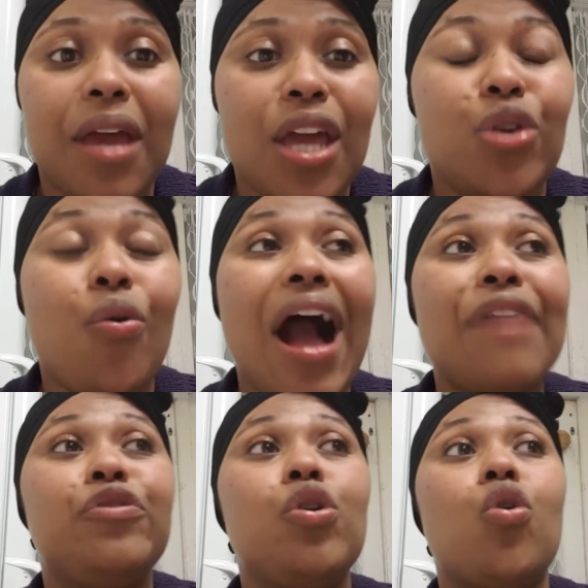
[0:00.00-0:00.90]
You
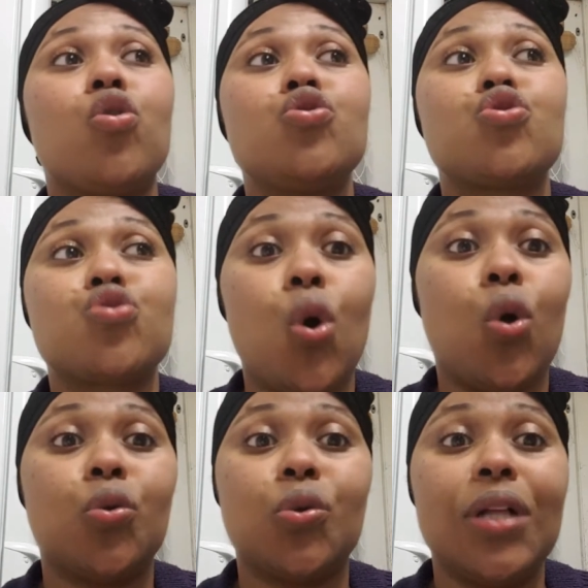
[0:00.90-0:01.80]
have no
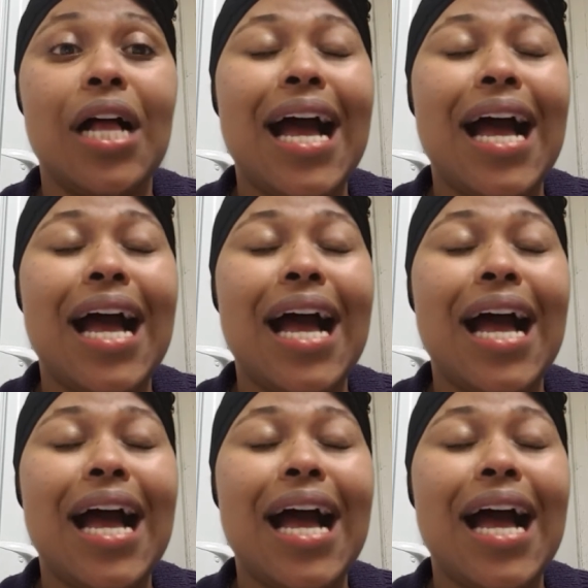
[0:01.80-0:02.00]
control